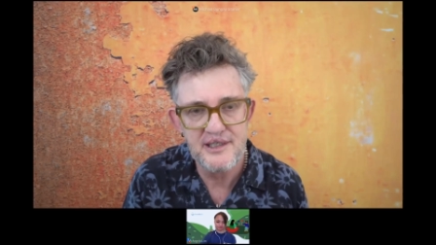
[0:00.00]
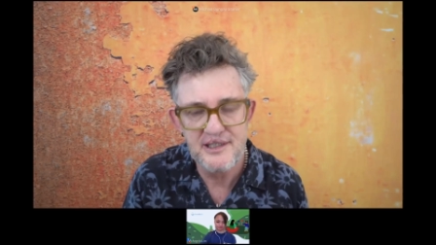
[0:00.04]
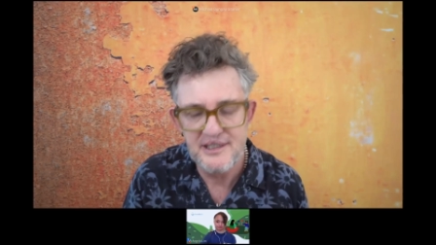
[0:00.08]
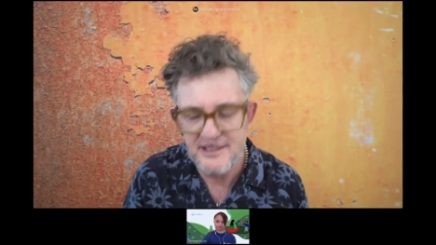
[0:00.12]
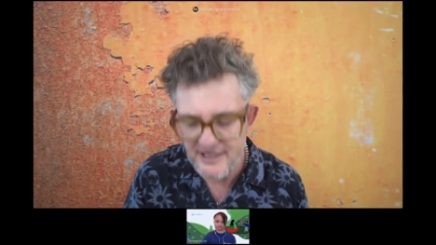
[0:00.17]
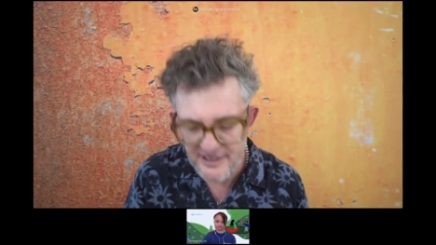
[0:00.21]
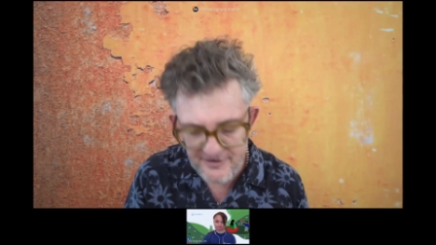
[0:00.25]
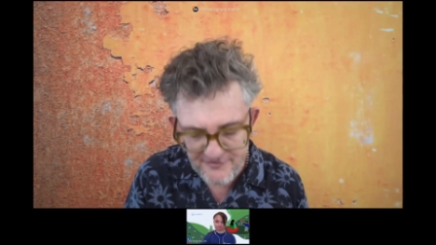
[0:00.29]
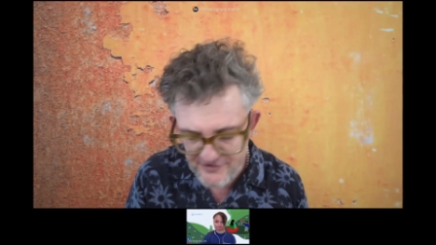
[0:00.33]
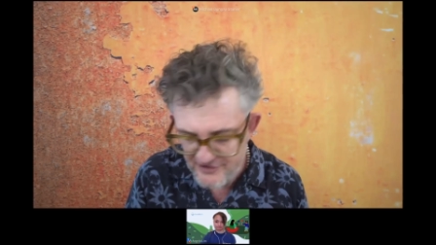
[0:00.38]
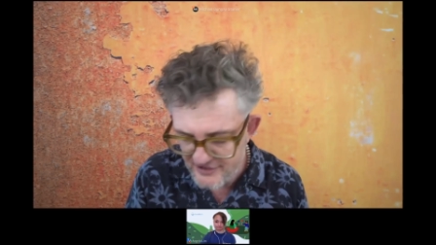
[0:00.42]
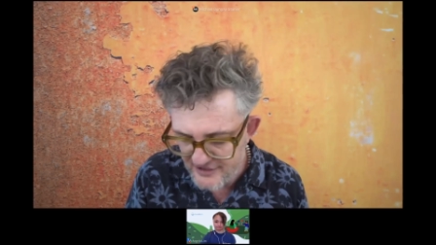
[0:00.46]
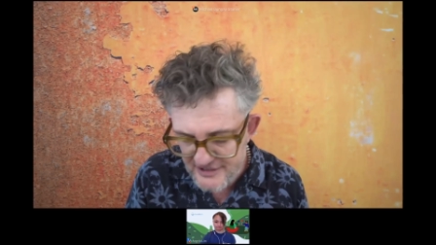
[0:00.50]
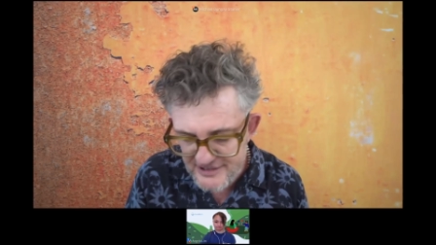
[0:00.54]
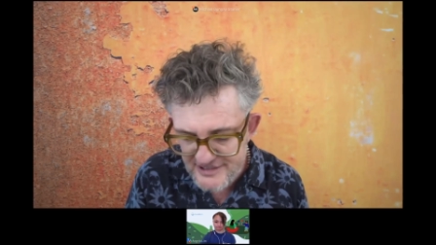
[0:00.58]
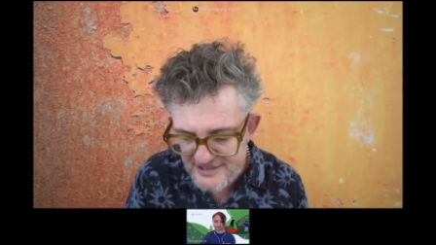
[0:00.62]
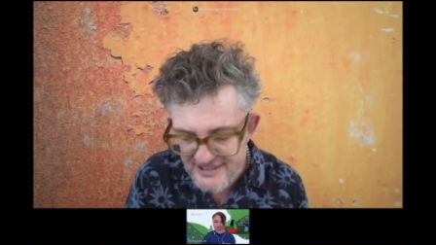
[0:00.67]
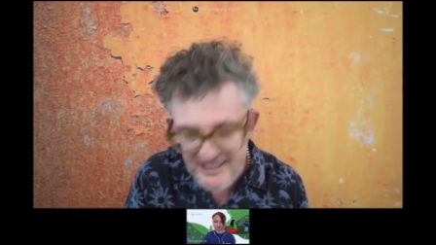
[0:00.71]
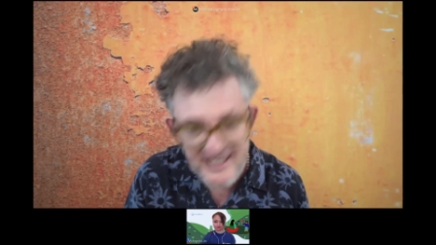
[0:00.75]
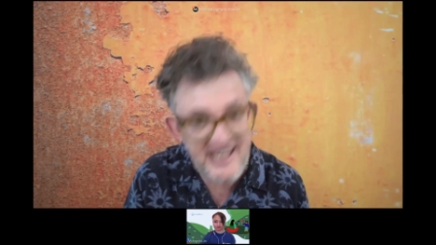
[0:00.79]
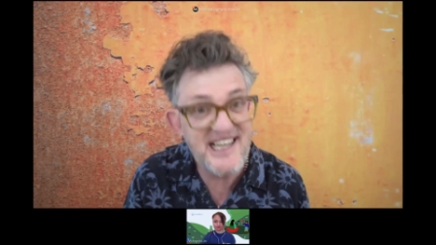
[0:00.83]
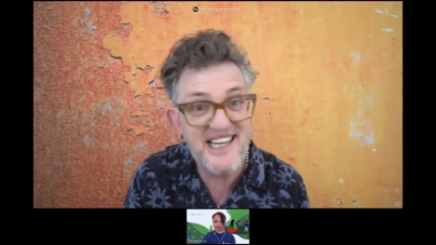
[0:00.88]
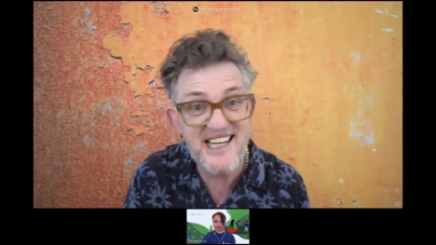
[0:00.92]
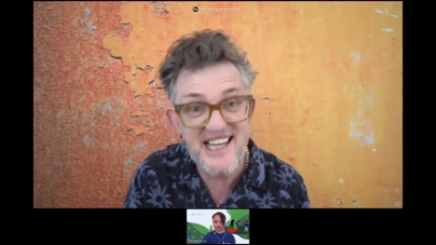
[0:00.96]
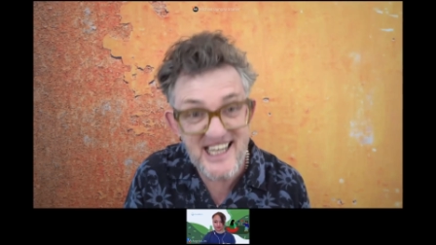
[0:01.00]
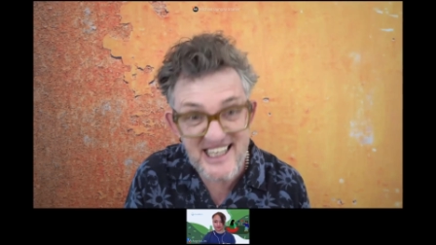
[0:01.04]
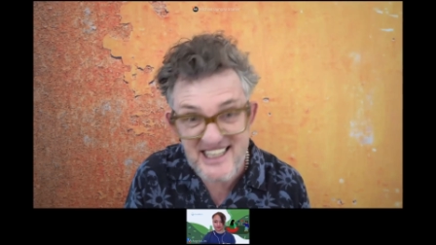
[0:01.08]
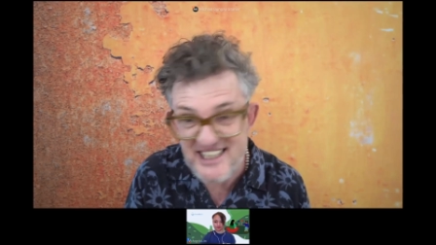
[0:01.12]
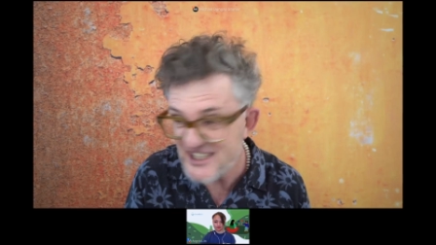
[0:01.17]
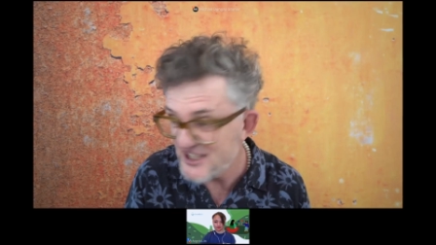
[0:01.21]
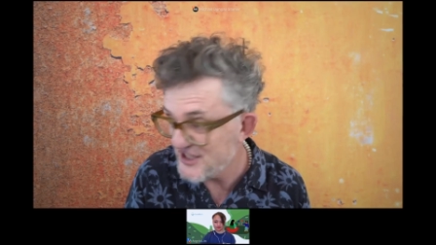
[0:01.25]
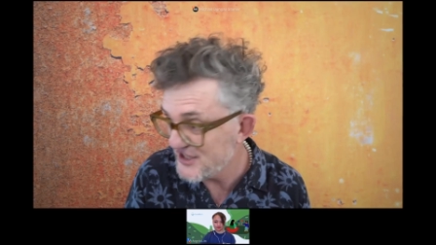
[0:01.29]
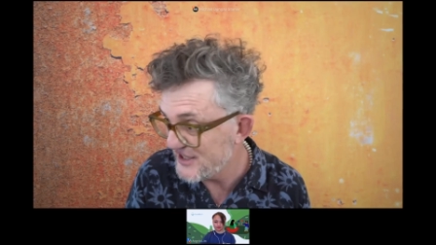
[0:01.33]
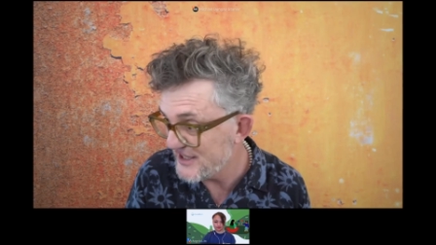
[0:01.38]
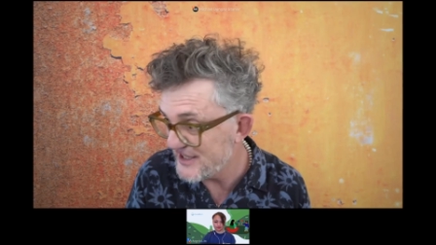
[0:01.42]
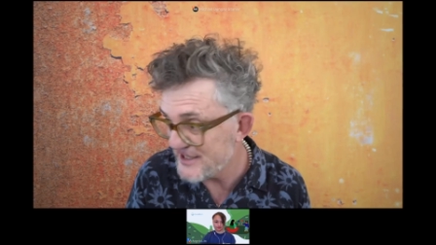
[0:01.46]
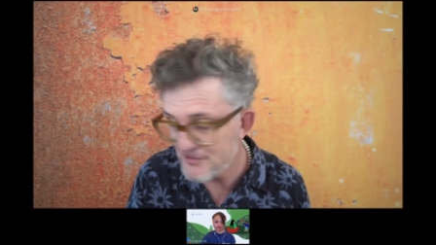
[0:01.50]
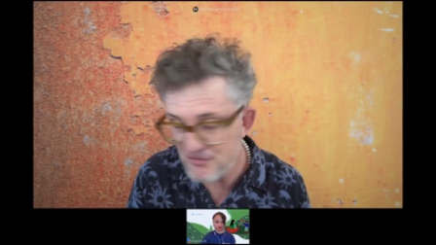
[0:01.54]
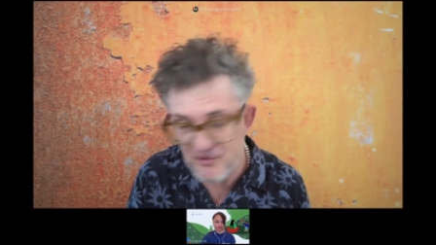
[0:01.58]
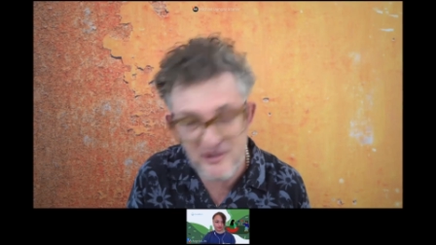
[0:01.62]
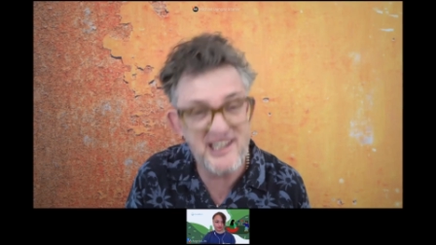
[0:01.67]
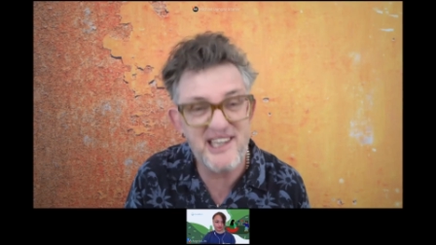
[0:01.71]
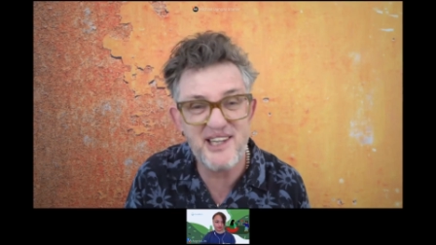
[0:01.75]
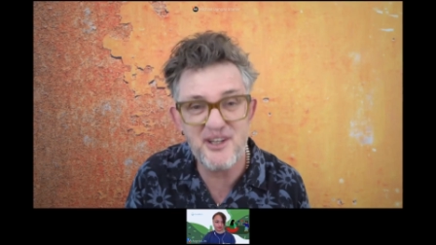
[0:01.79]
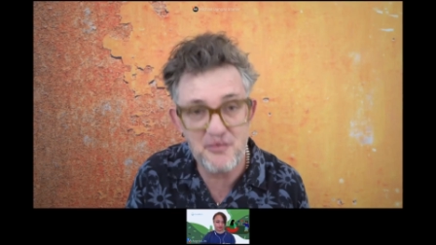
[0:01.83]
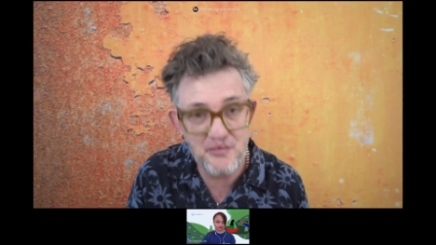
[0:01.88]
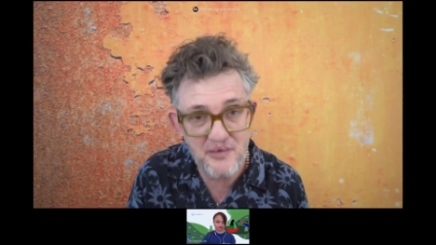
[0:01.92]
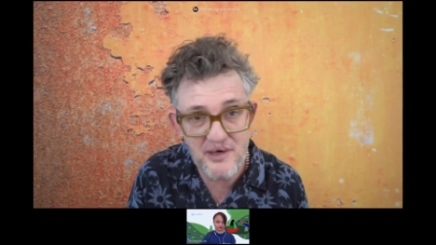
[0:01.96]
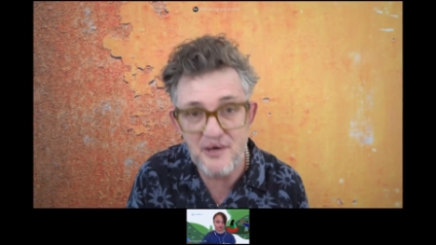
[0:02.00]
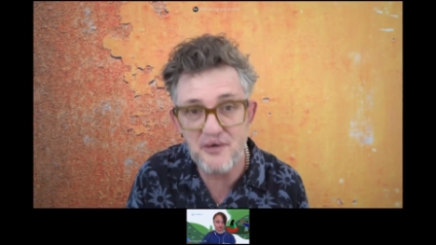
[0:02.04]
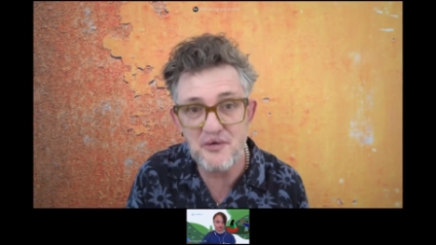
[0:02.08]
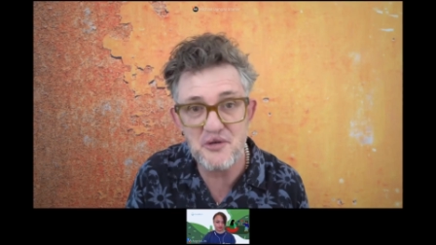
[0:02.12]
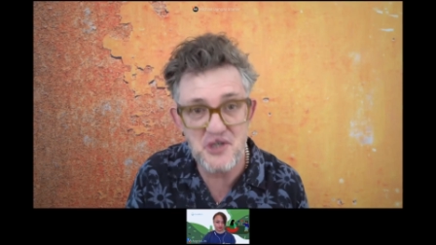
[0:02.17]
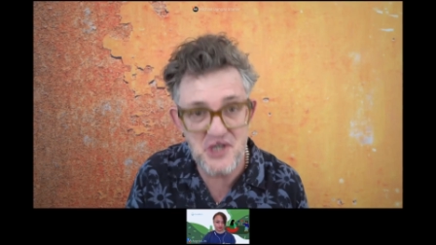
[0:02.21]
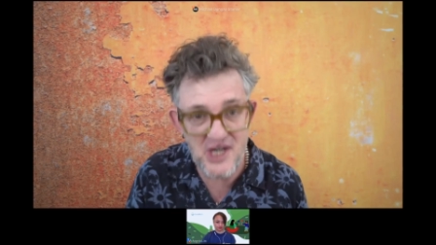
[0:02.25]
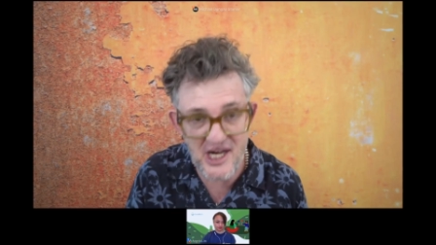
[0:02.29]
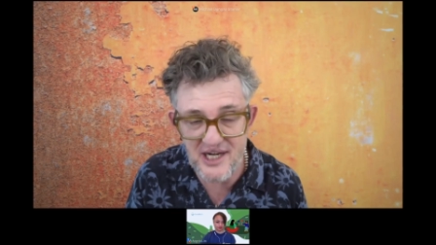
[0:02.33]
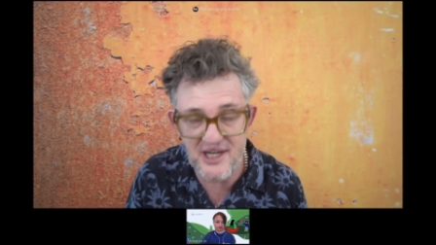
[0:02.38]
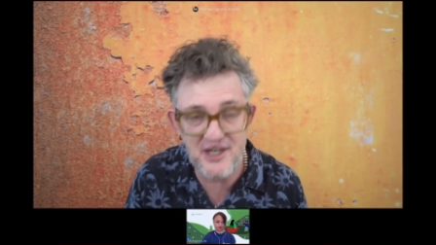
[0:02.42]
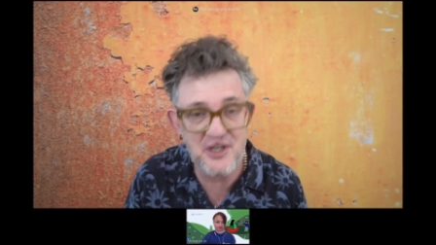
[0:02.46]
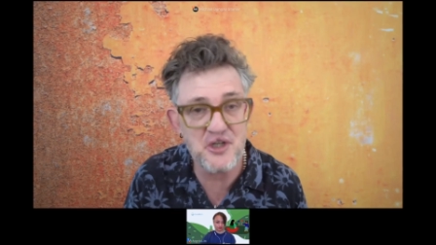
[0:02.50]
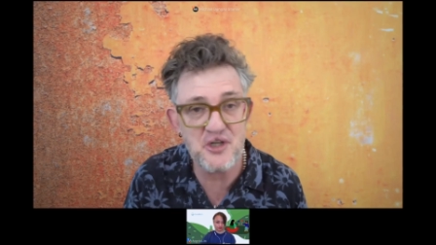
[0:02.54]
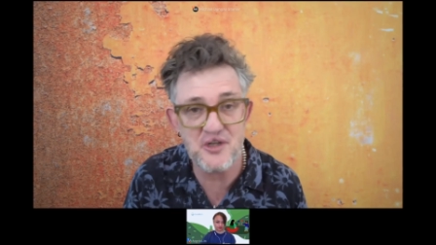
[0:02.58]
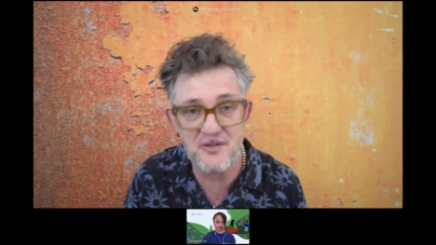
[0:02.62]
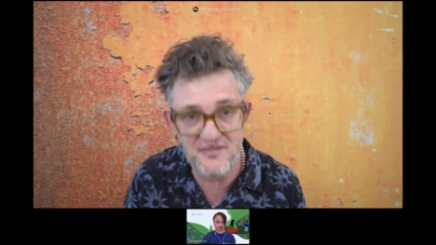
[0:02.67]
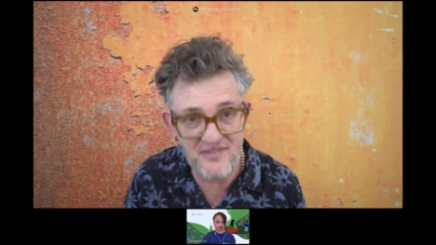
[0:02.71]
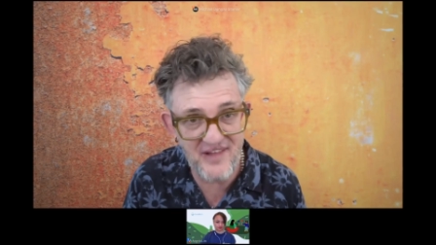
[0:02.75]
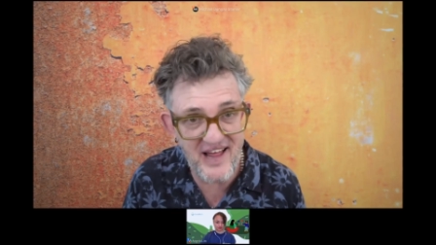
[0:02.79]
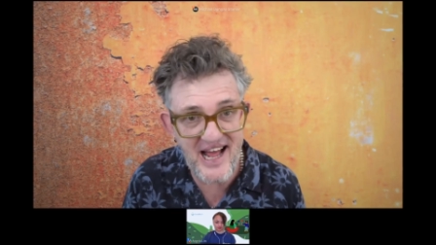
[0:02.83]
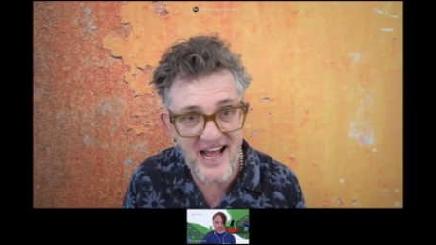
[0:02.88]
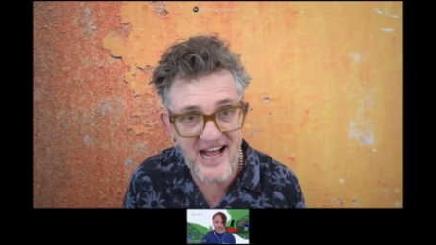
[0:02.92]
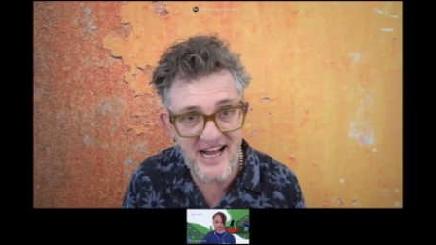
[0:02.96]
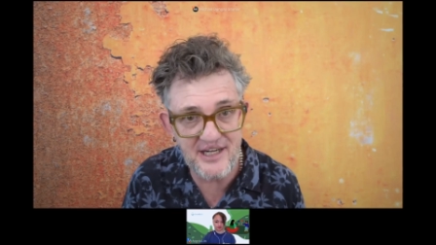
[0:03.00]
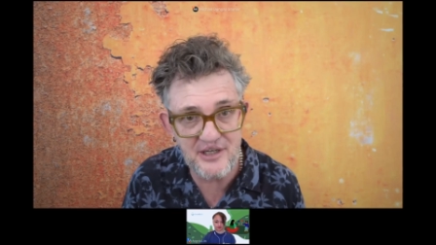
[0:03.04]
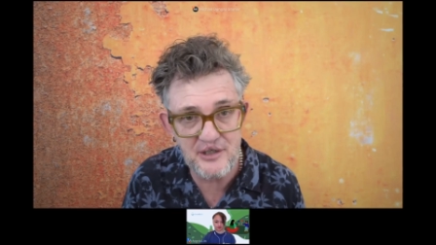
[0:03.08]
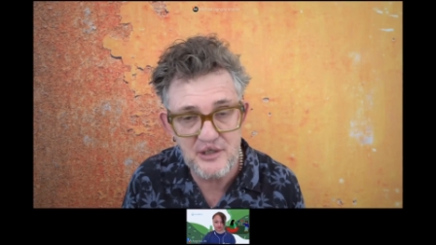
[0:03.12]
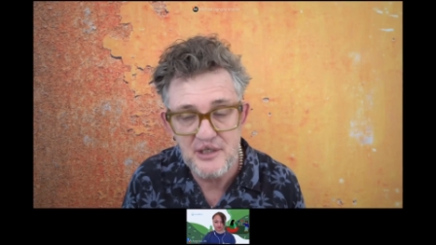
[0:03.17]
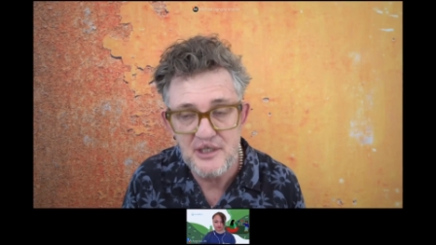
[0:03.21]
if you're going to say yes to this, what's the real challenge of that?